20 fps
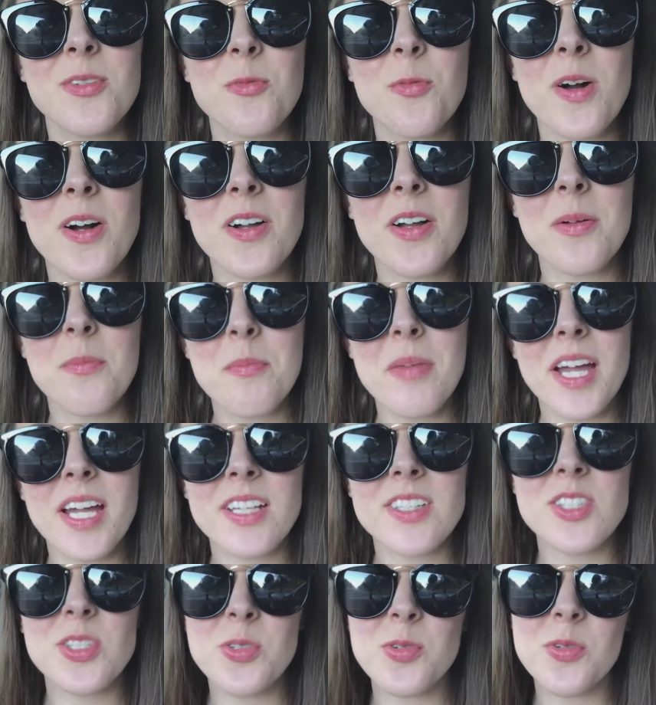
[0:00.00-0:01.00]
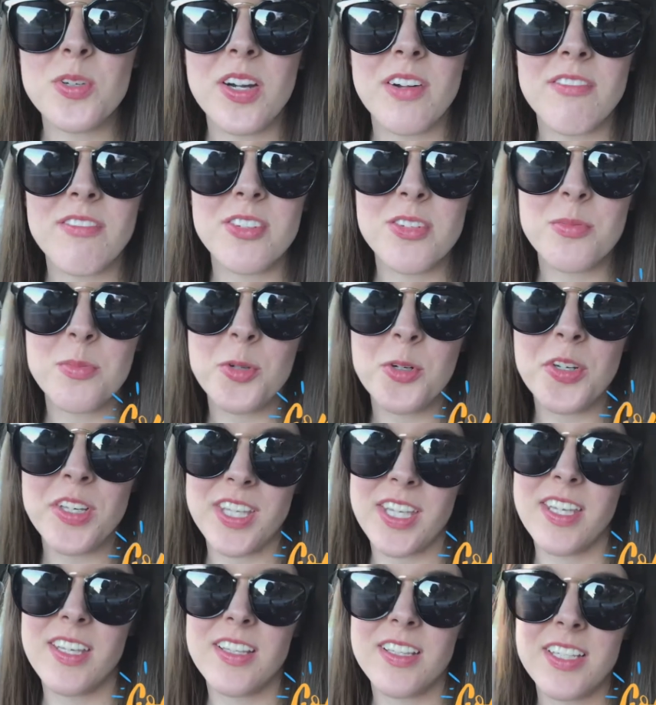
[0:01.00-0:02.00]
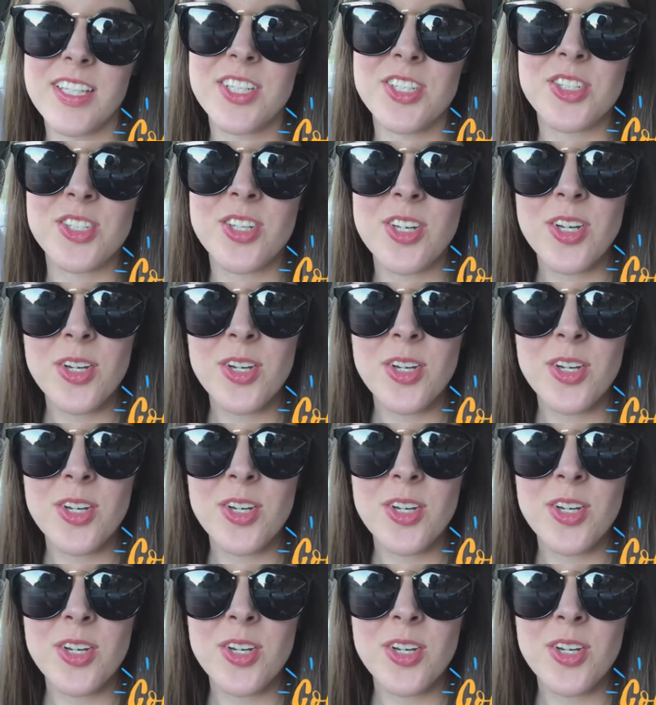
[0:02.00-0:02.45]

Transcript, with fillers: welcome back to Comfortable English.